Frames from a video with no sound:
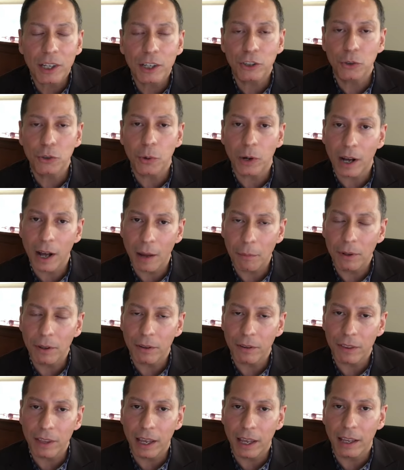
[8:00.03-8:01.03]
going to do a couple
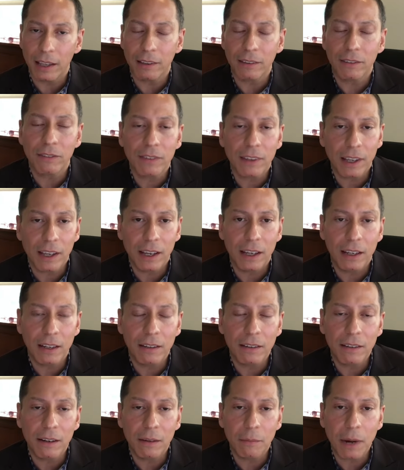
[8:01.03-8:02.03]
of things
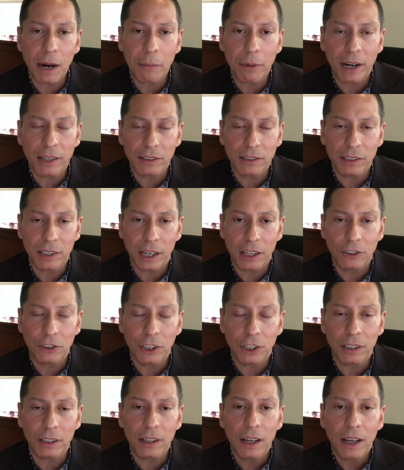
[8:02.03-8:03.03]
in my
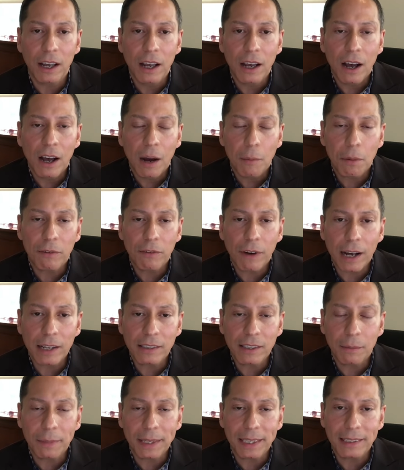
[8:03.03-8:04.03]
presentation,
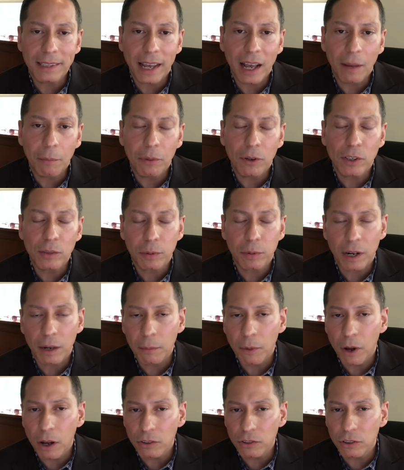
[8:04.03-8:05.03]
provide some examples, but
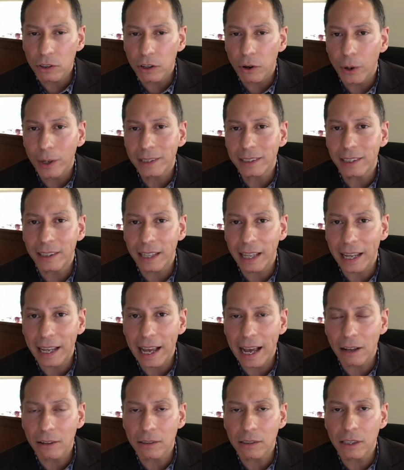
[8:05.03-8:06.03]
I'm also going to lay
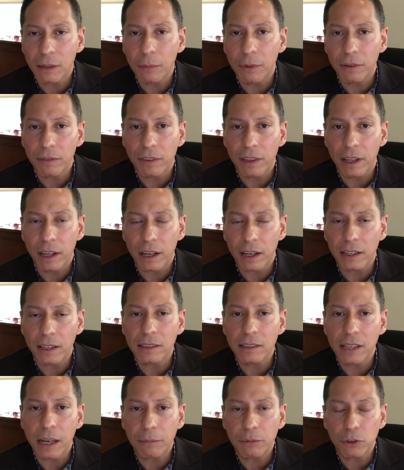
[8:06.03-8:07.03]
out some of the
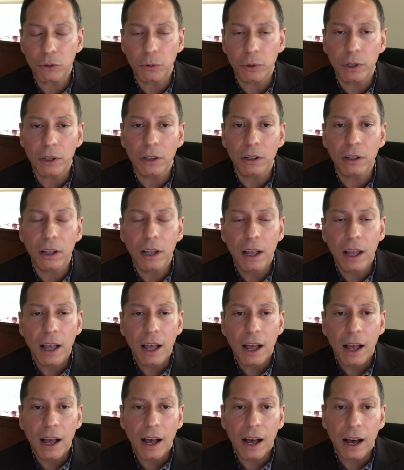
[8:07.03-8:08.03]
conceptual
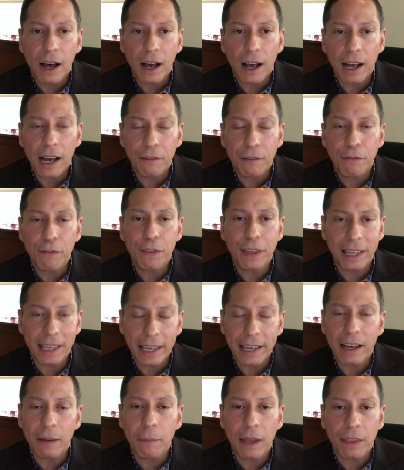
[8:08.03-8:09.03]
uh, kind of
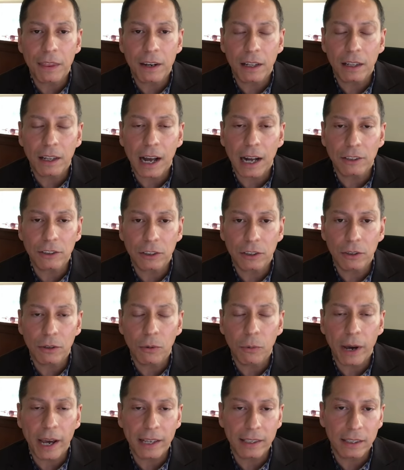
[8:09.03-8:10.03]
thinking and
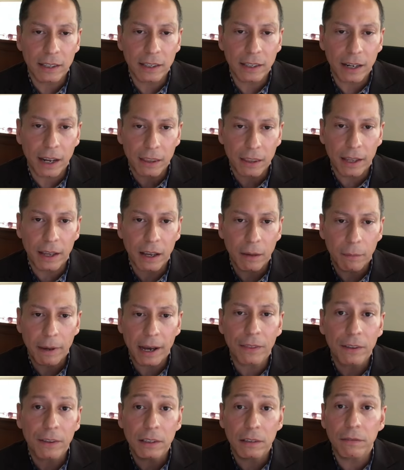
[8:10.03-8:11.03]
methodological ways that I think
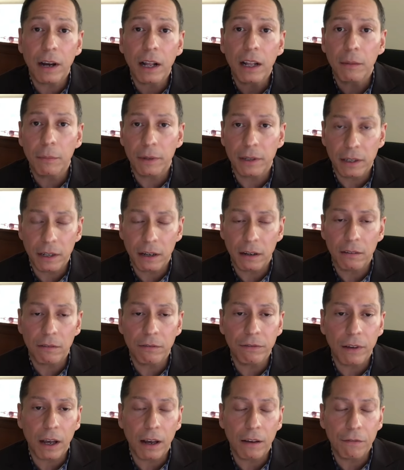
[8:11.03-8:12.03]
about the development of
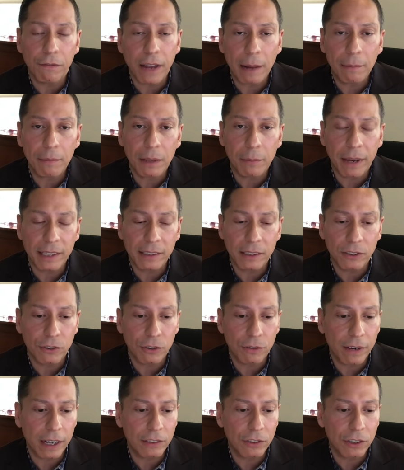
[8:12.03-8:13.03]
uh, family based
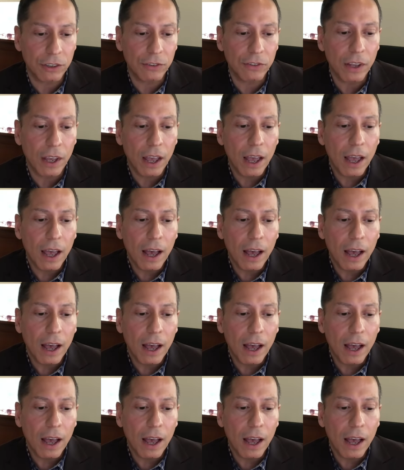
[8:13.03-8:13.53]
interventions.